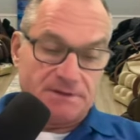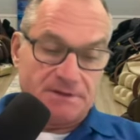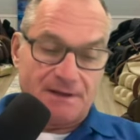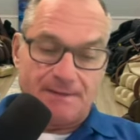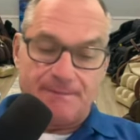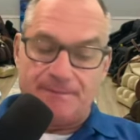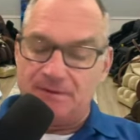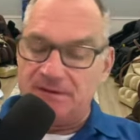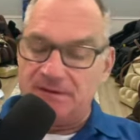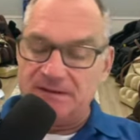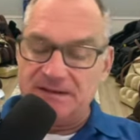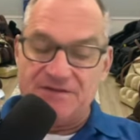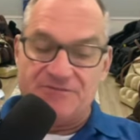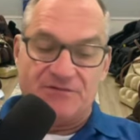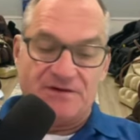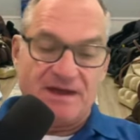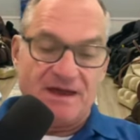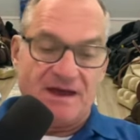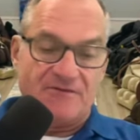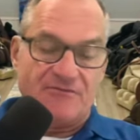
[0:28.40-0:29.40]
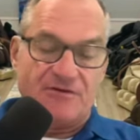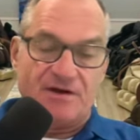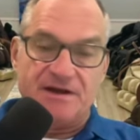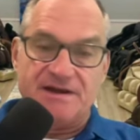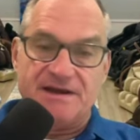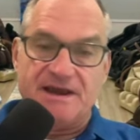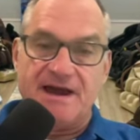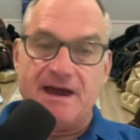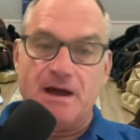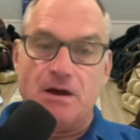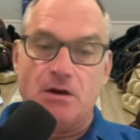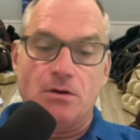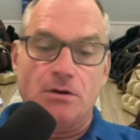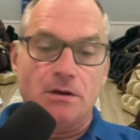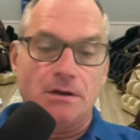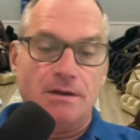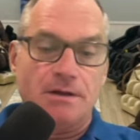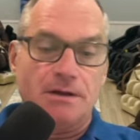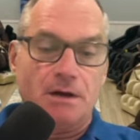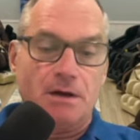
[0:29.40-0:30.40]
I believe we have right now
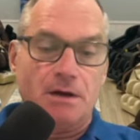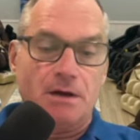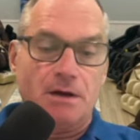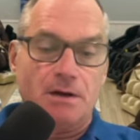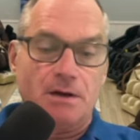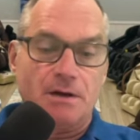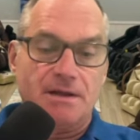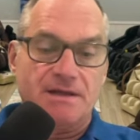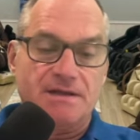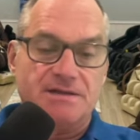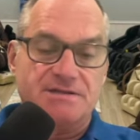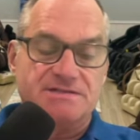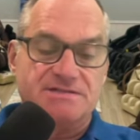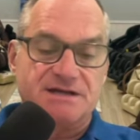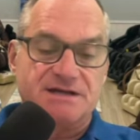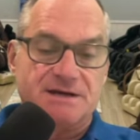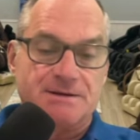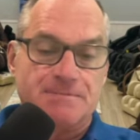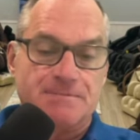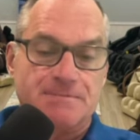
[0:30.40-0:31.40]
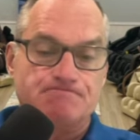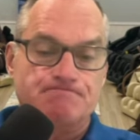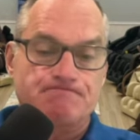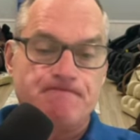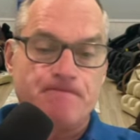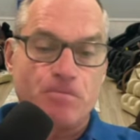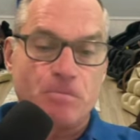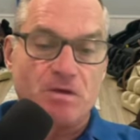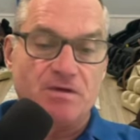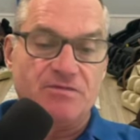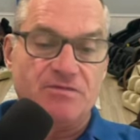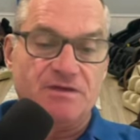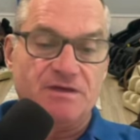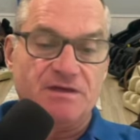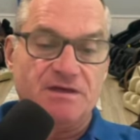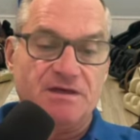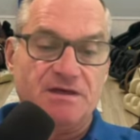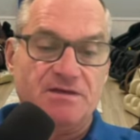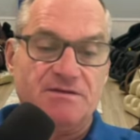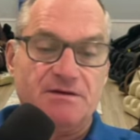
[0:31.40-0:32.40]
uh, are is um,
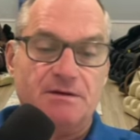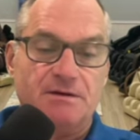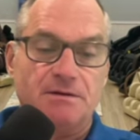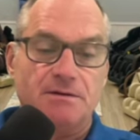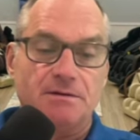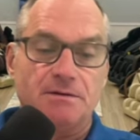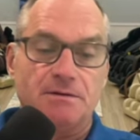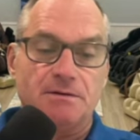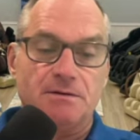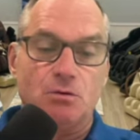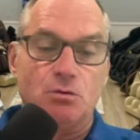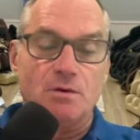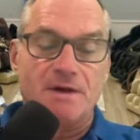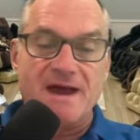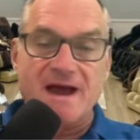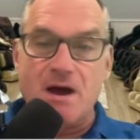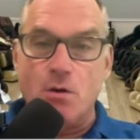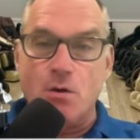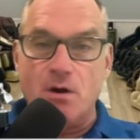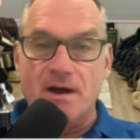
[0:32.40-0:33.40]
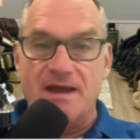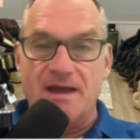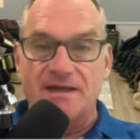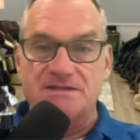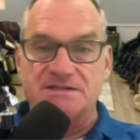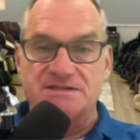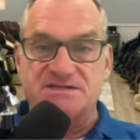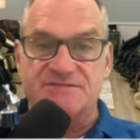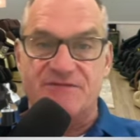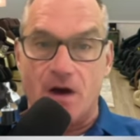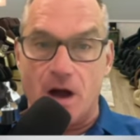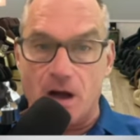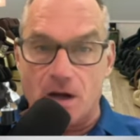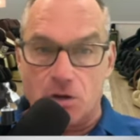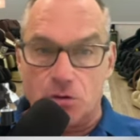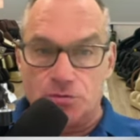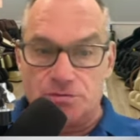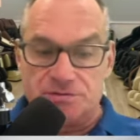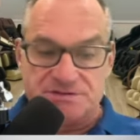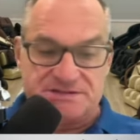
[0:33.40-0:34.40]
the uh, the Ogawa and
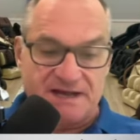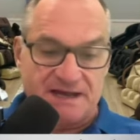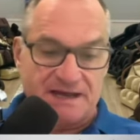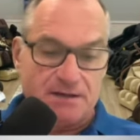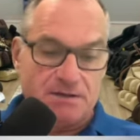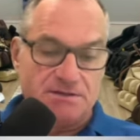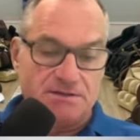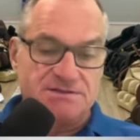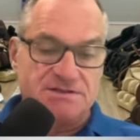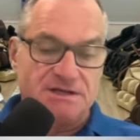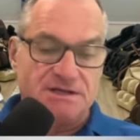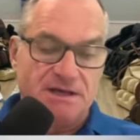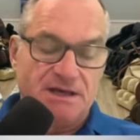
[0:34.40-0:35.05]
Svago sales,